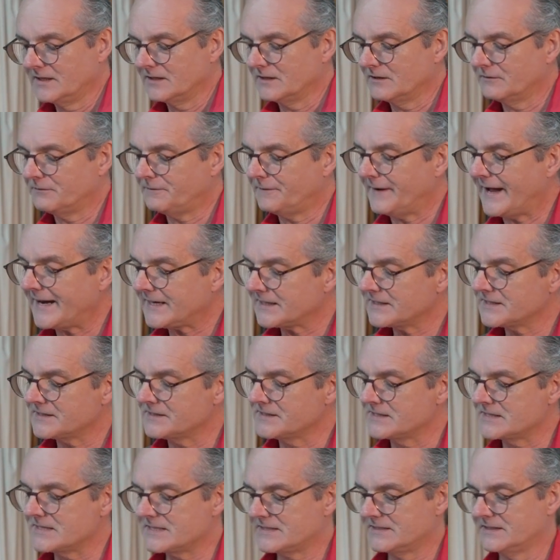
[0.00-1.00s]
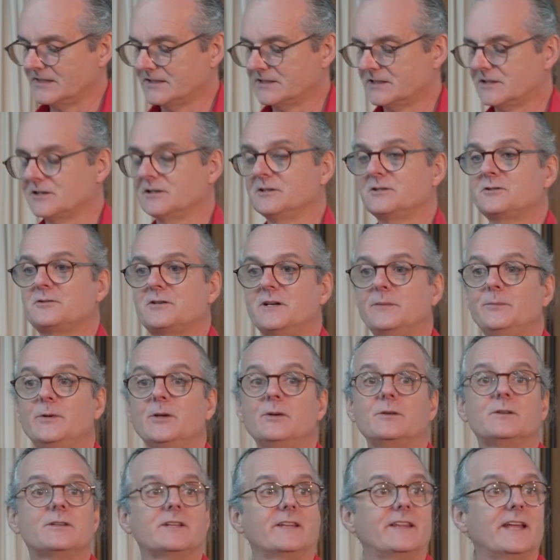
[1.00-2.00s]
the factors that
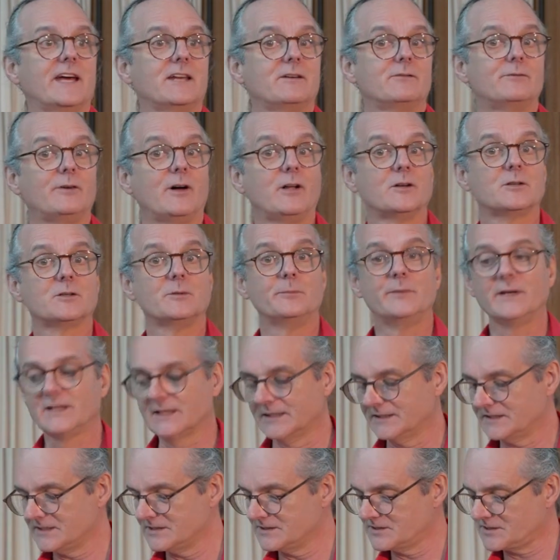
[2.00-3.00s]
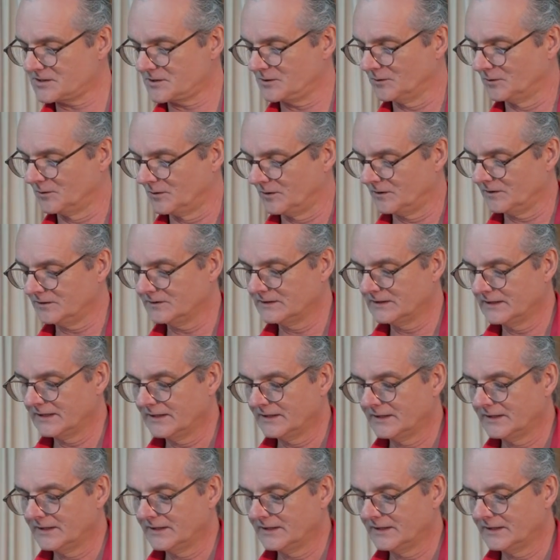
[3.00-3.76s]
contribute to that vulnerability score